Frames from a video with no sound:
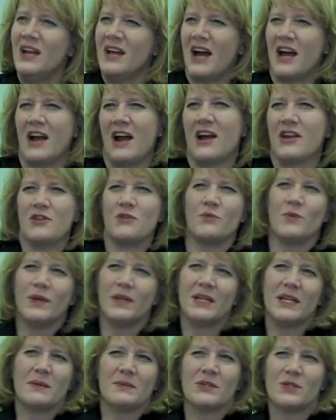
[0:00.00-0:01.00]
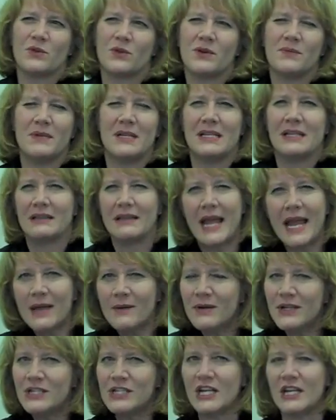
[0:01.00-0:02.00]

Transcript: Are you really absorbed in the language?